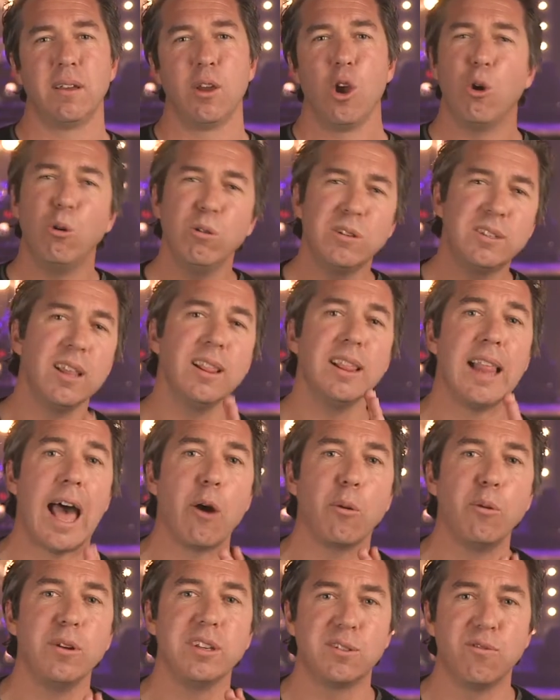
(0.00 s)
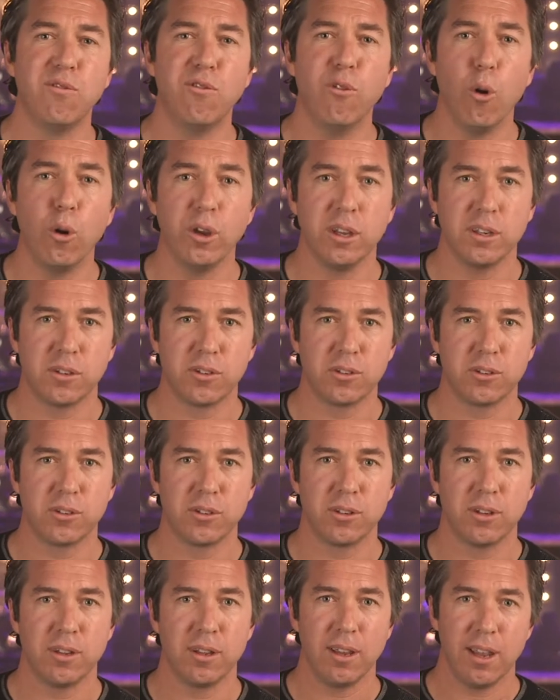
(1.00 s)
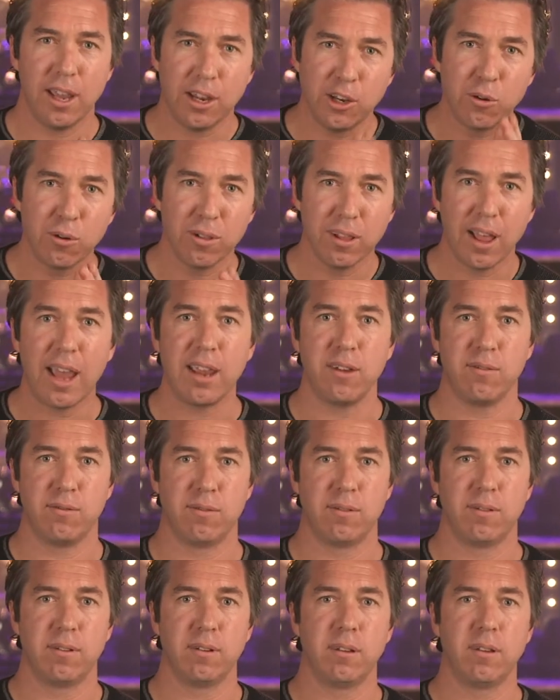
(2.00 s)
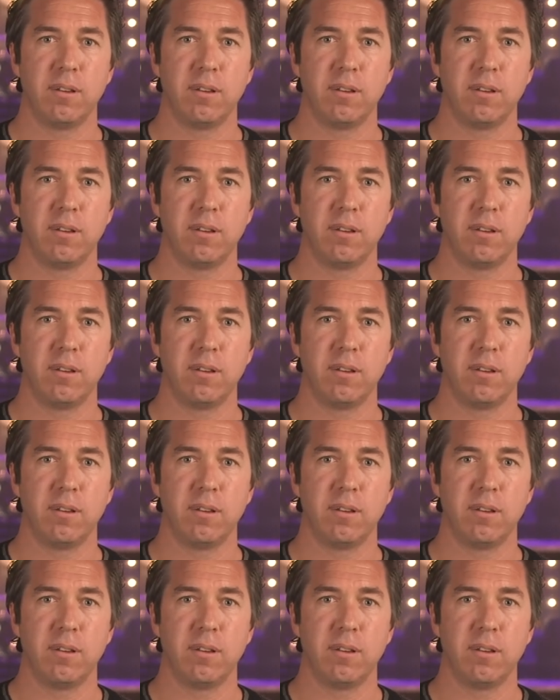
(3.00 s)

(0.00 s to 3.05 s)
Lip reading: Who's the loudest voice in your life?